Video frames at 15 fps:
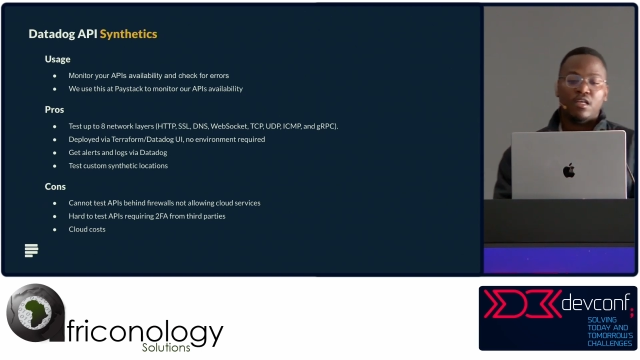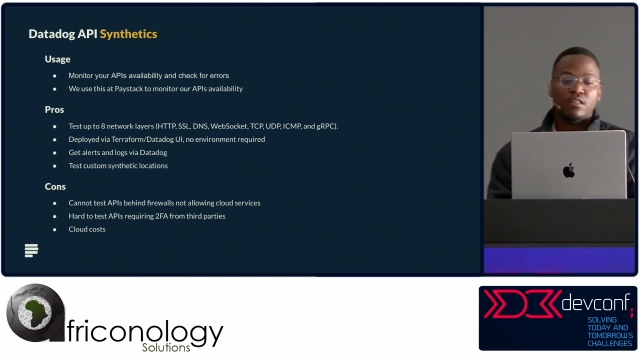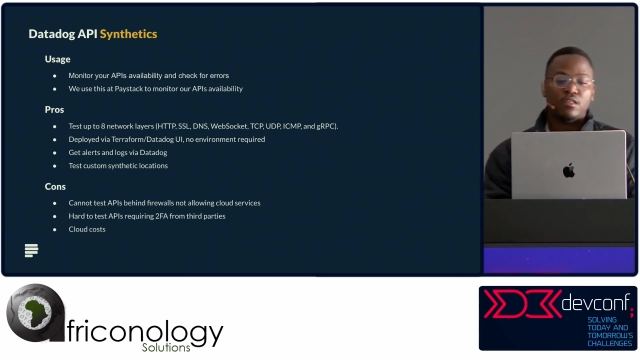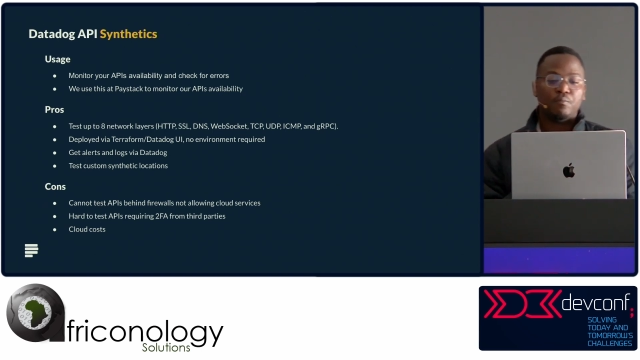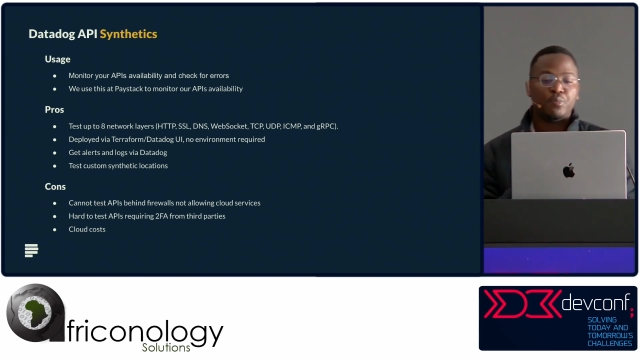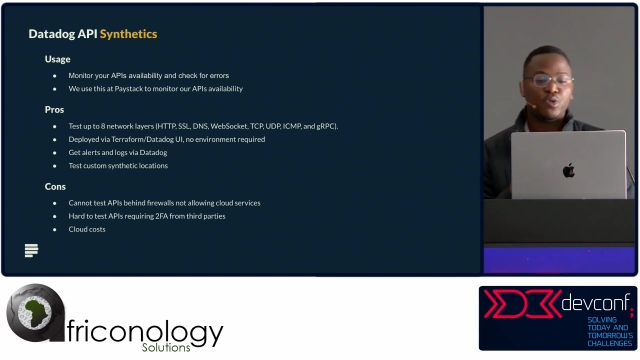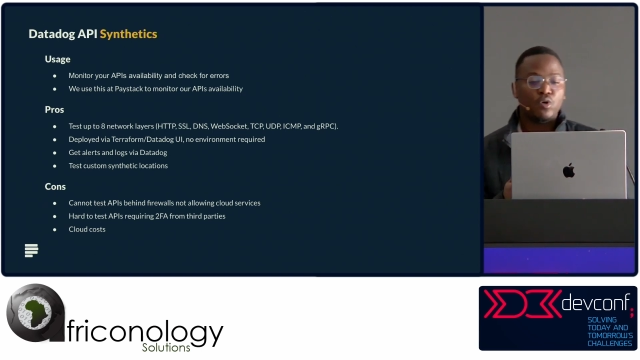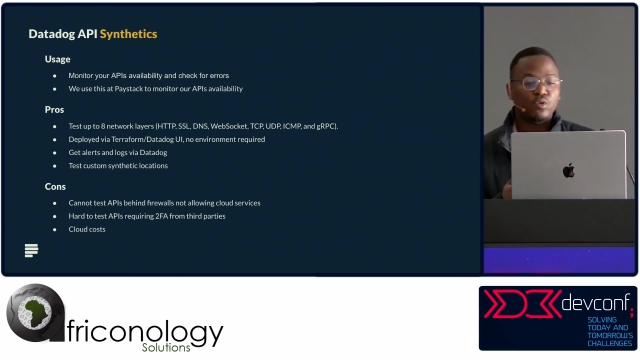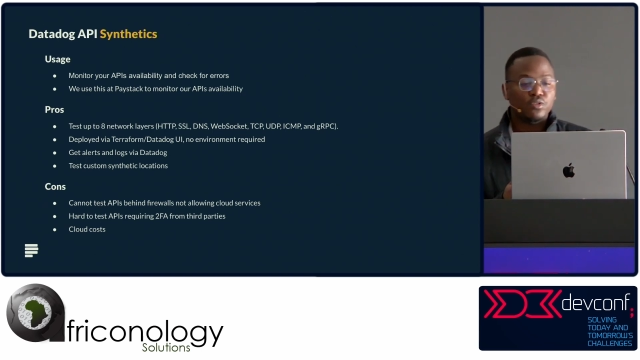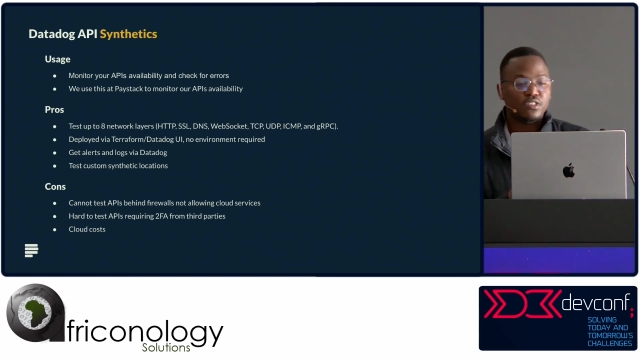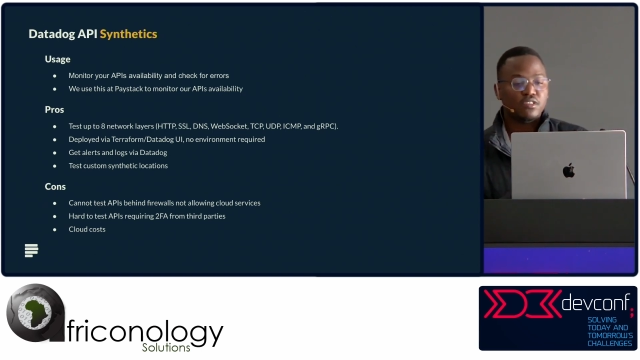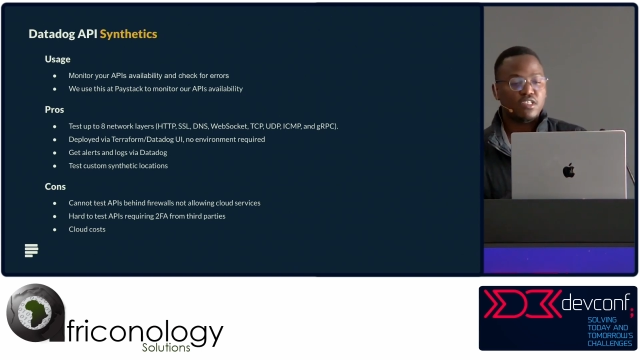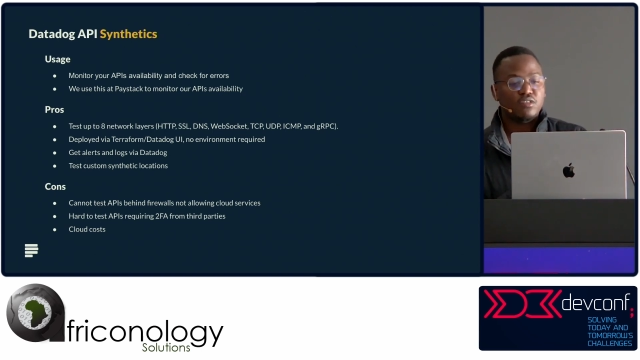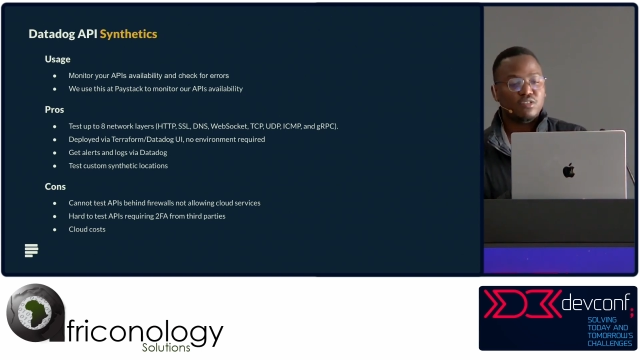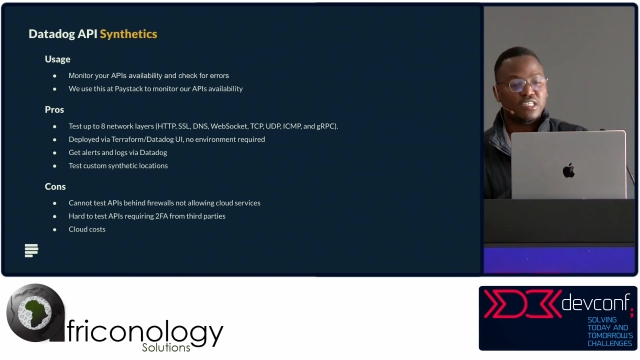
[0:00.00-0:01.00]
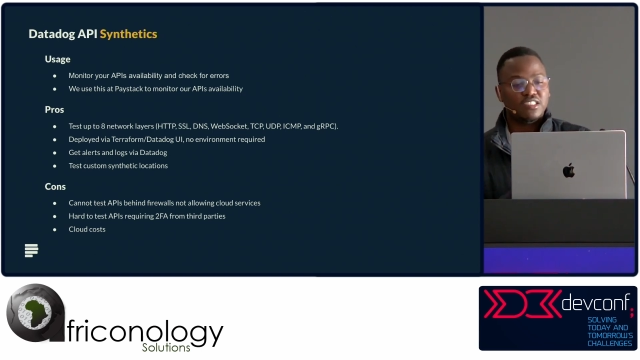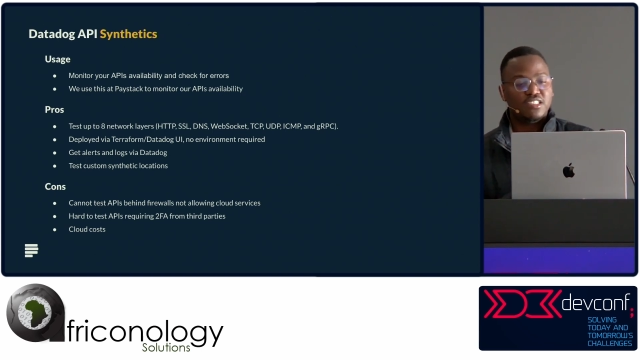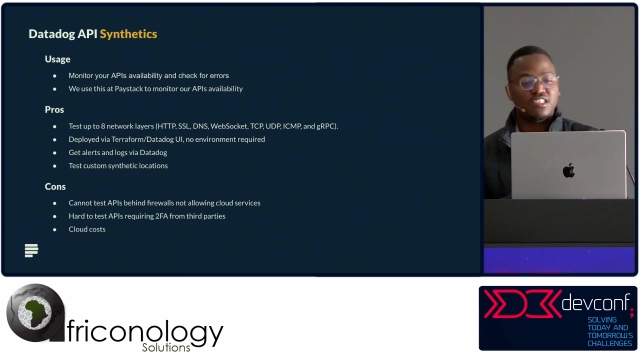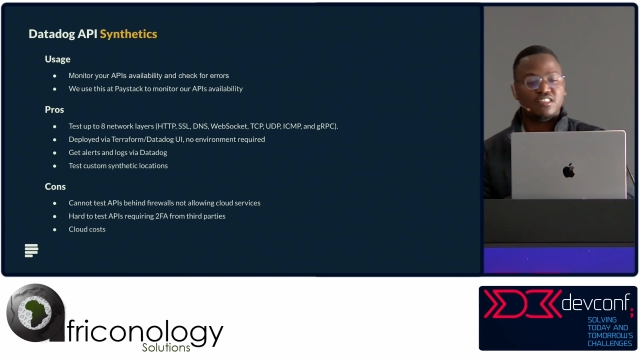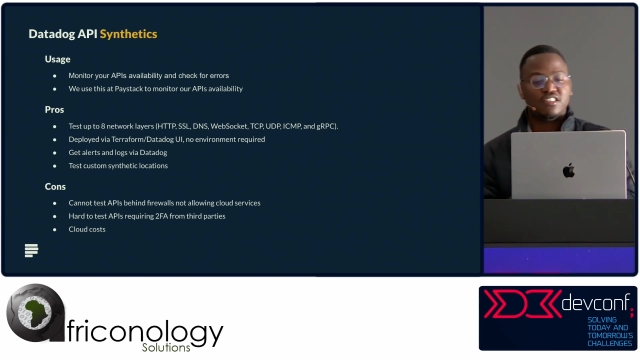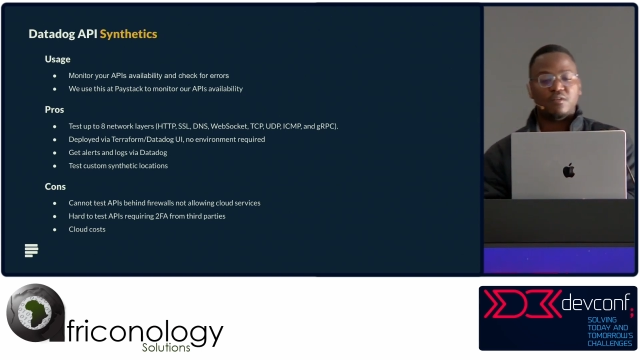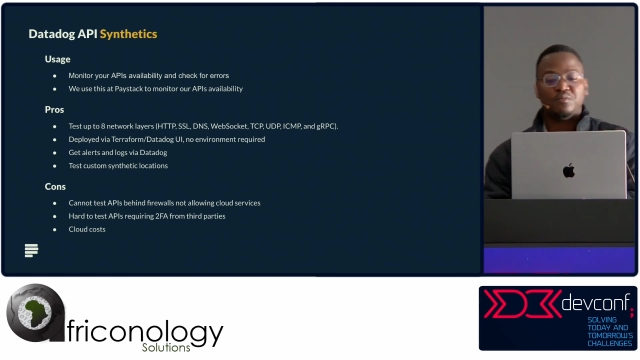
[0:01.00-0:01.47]
the pros is that you can
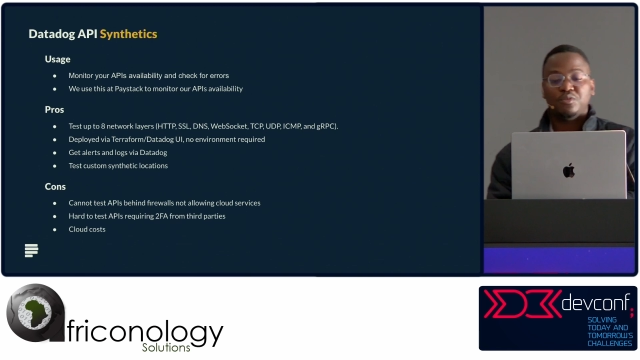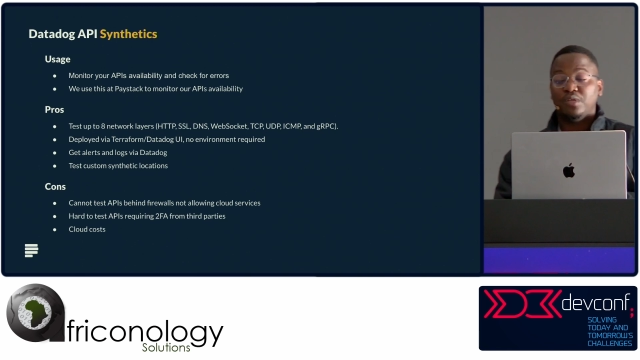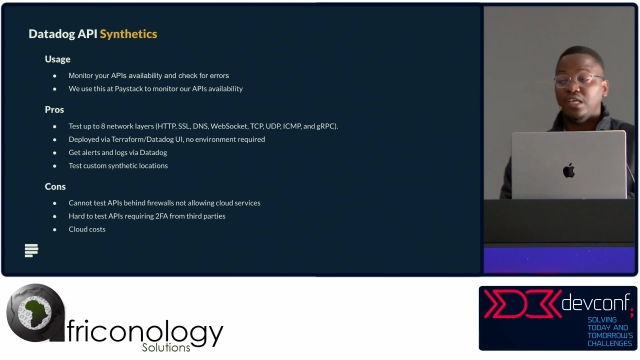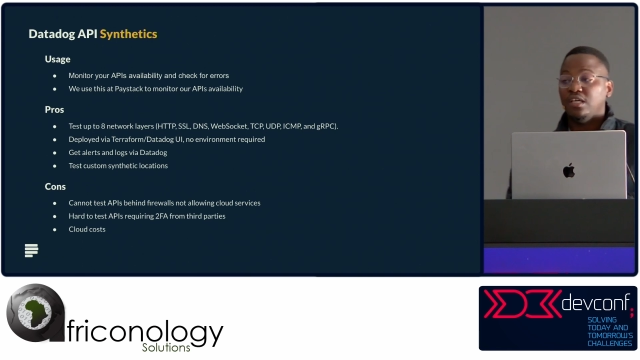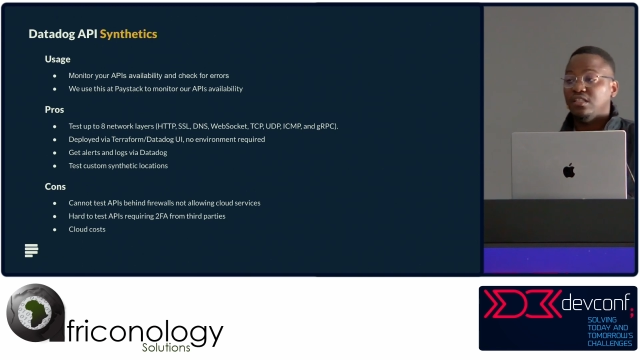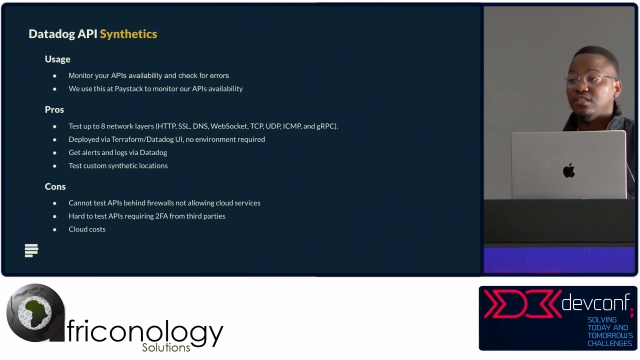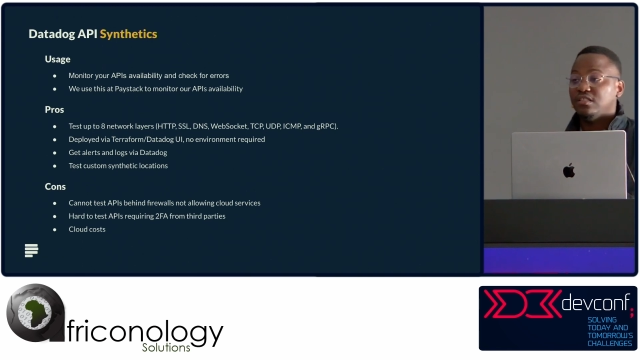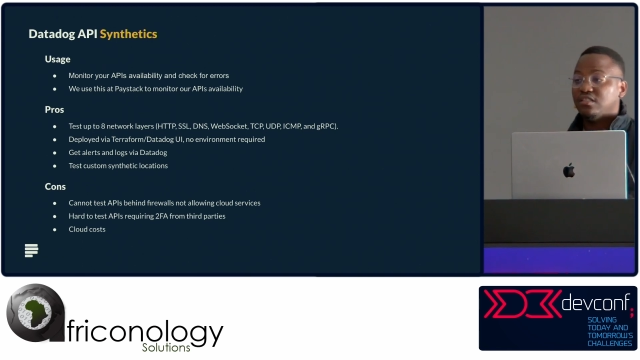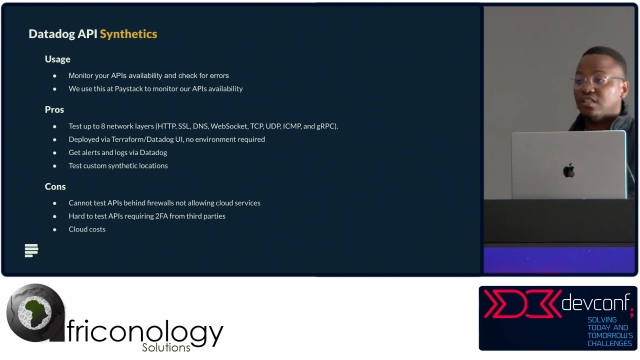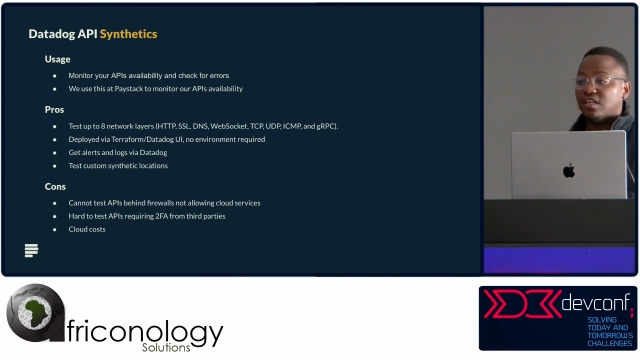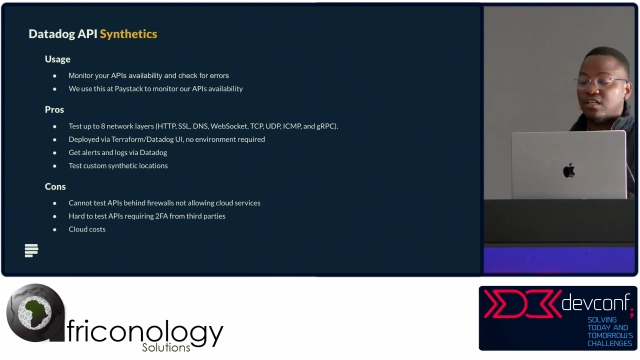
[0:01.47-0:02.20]
test up to 8